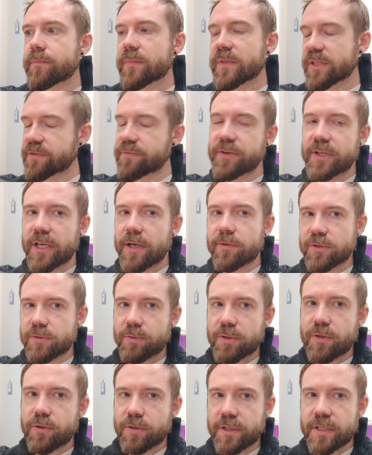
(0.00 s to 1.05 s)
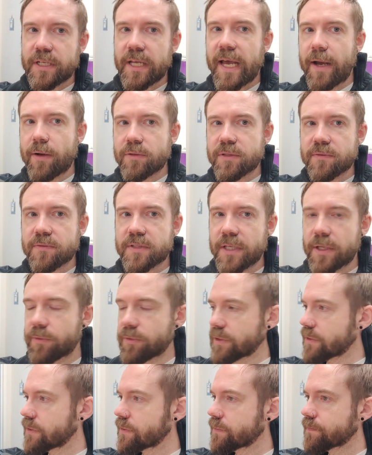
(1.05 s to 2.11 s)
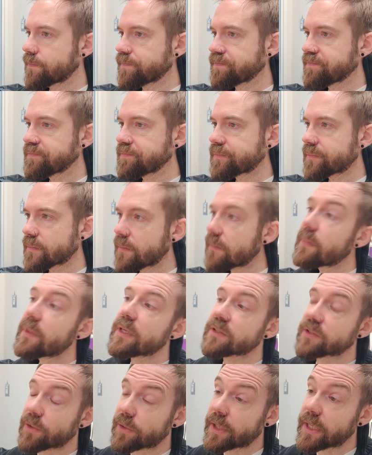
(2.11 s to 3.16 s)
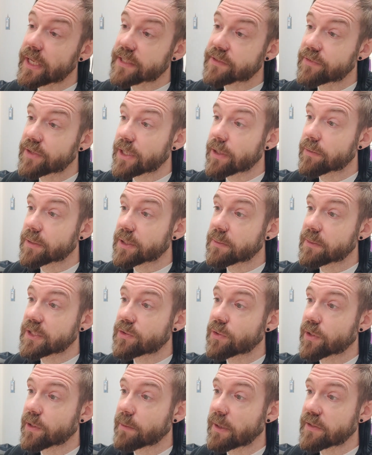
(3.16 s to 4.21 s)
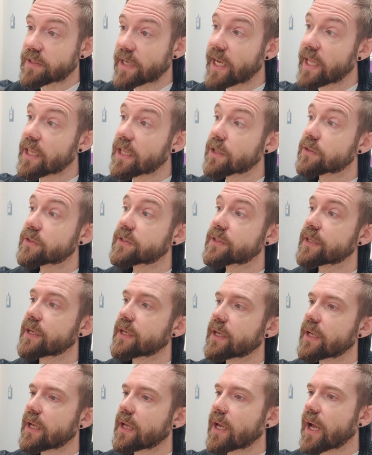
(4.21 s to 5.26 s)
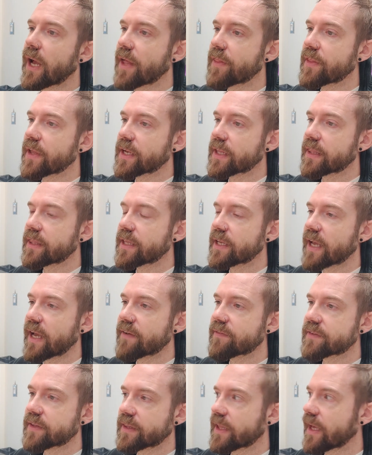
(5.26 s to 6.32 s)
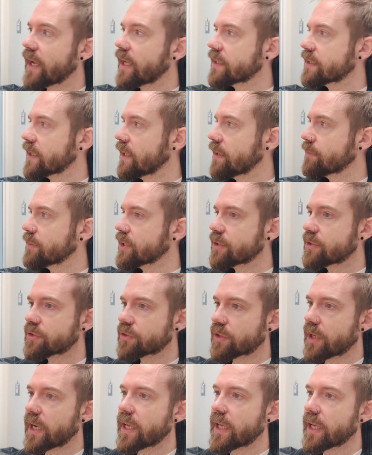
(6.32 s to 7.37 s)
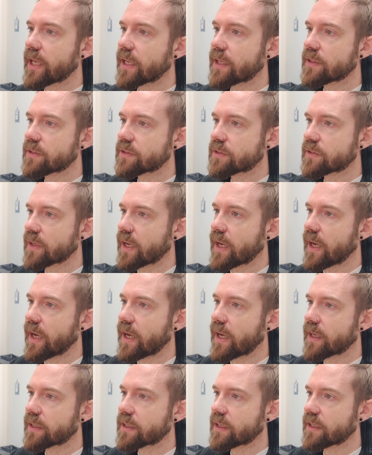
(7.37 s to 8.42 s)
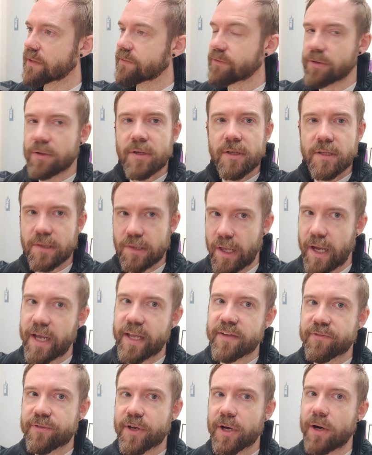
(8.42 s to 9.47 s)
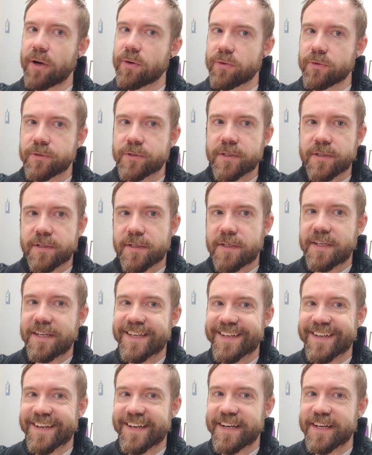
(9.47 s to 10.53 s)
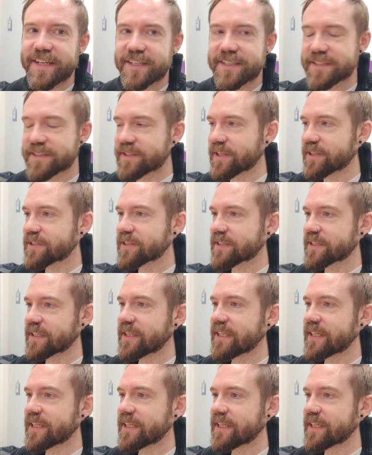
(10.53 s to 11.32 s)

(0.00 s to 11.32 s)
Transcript: This video is recorded out of sequence. So in the next video I'm going to be talking about dialogues. And then I think after that, I'm going to try and kind of live code, such as